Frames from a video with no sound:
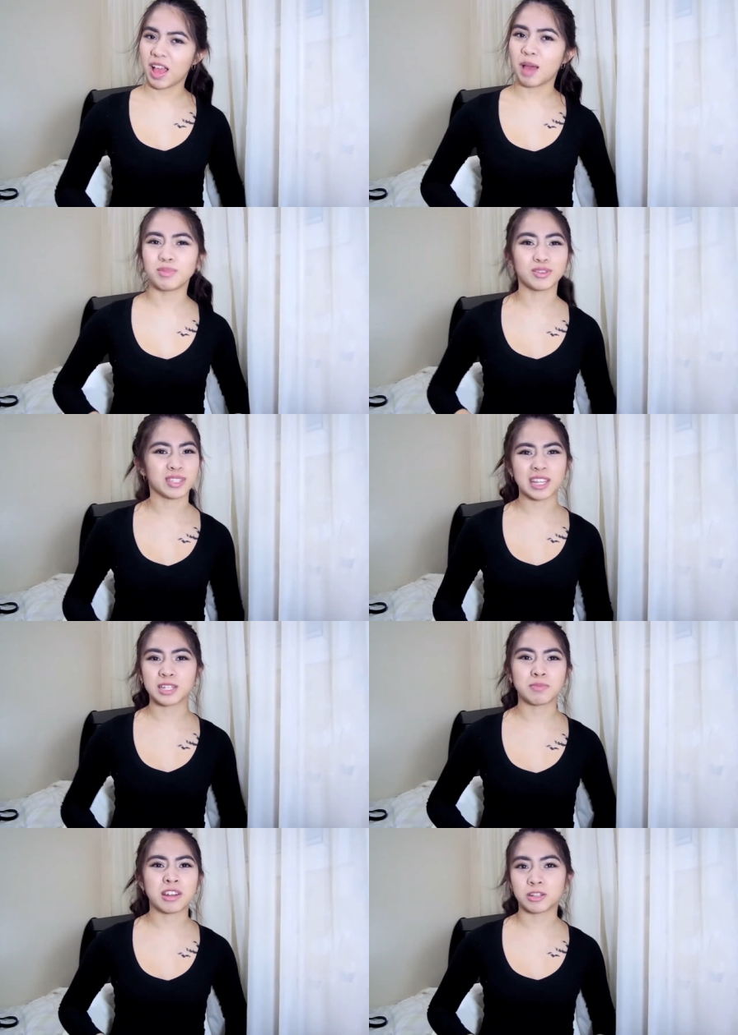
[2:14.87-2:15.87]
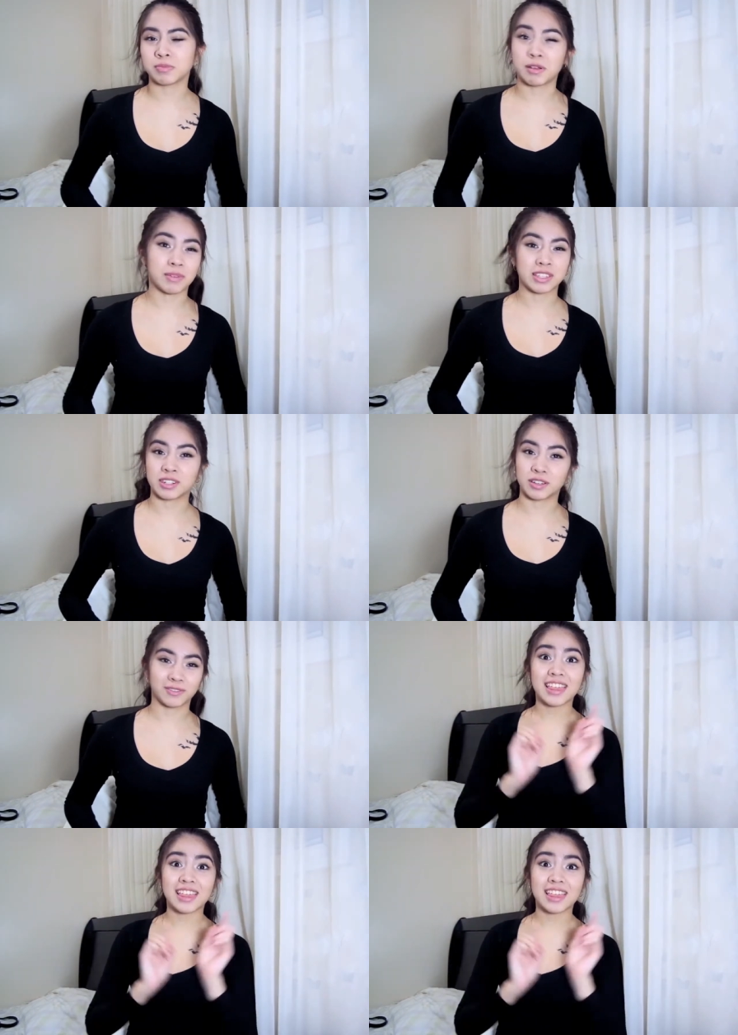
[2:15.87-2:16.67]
I'm too sentimental about my stuff.